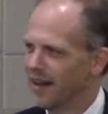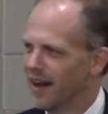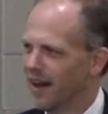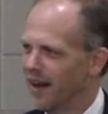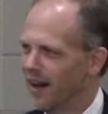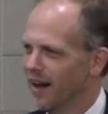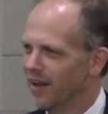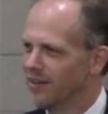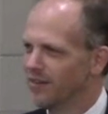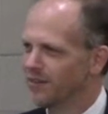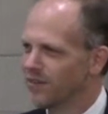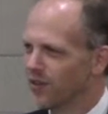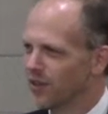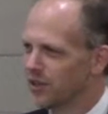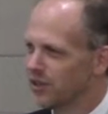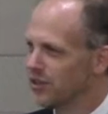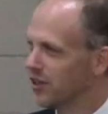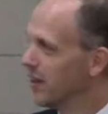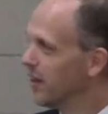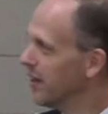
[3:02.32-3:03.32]

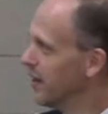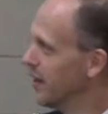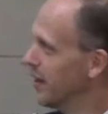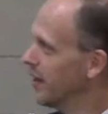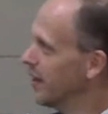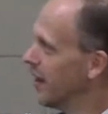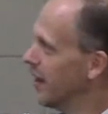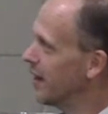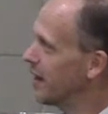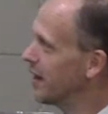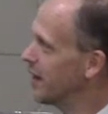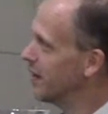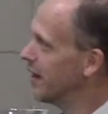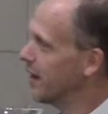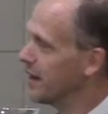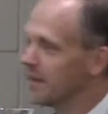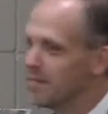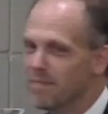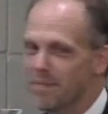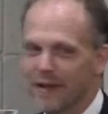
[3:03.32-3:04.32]
Unfortunately,
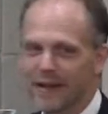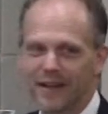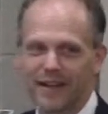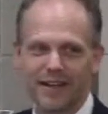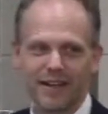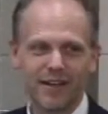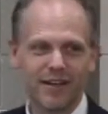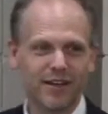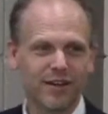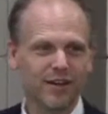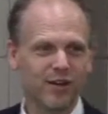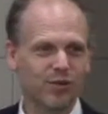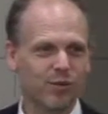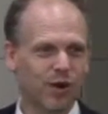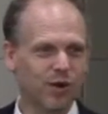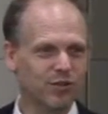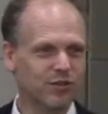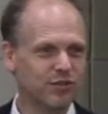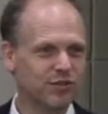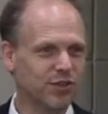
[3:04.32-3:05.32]
like many
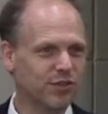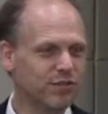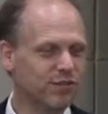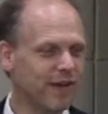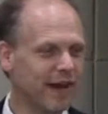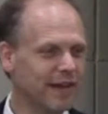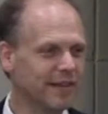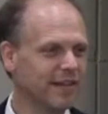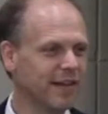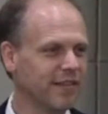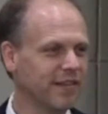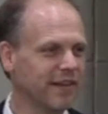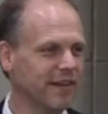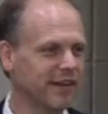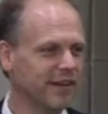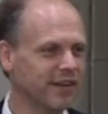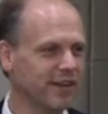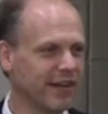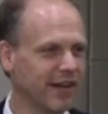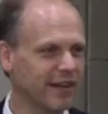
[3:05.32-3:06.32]
quotes you'll find on the
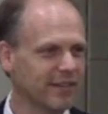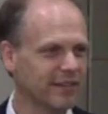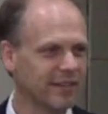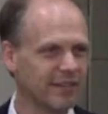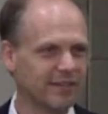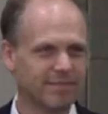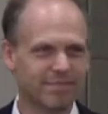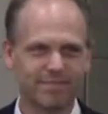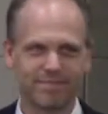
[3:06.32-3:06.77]
internet,